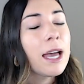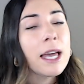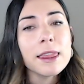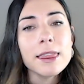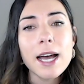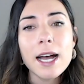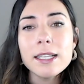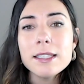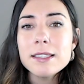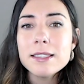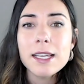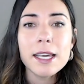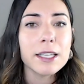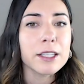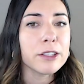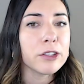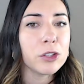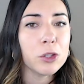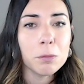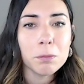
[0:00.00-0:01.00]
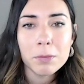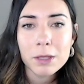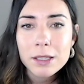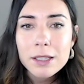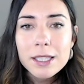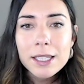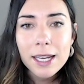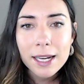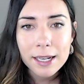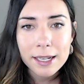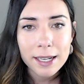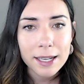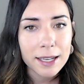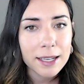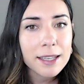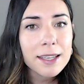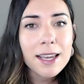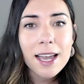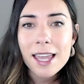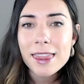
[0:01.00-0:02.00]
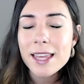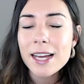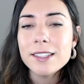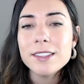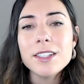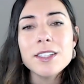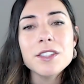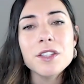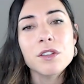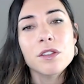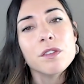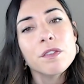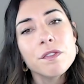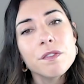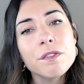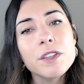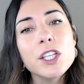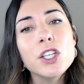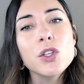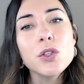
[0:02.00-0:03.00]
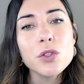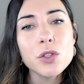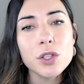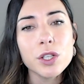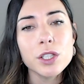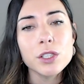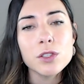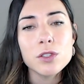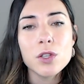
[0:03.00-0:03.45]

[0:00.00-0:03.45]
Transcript: That's like humiliating, and that doesn't feel good.